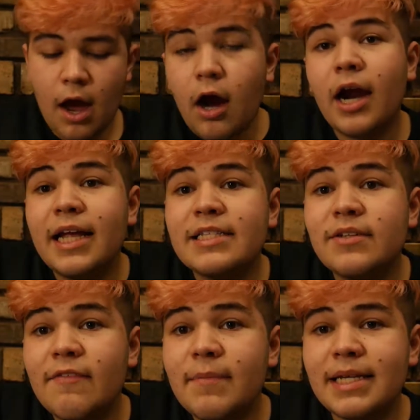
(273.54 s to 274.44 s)
Alright, so
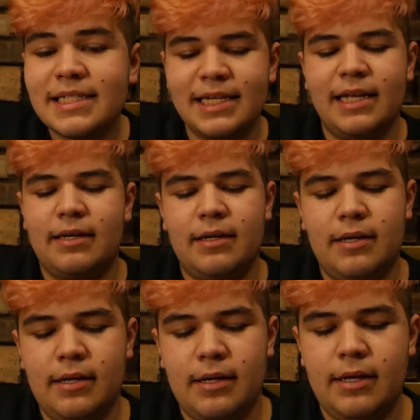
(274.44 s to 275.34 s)
I've mixed it.
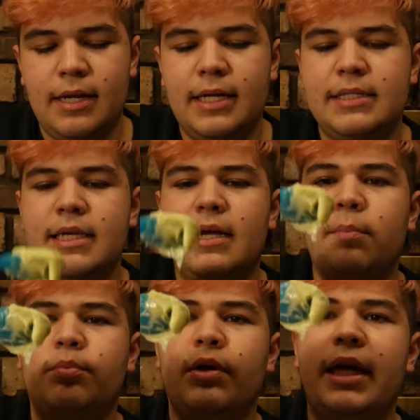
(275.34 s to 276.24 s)
It's a
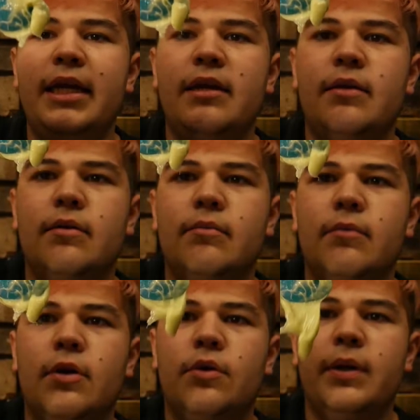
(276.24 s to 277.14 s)
bright
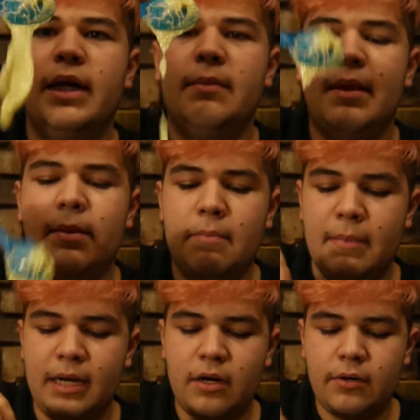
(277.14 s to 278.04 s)
green, maybe
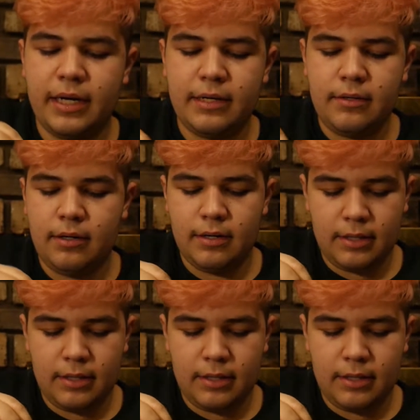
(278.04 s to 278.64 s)
mint green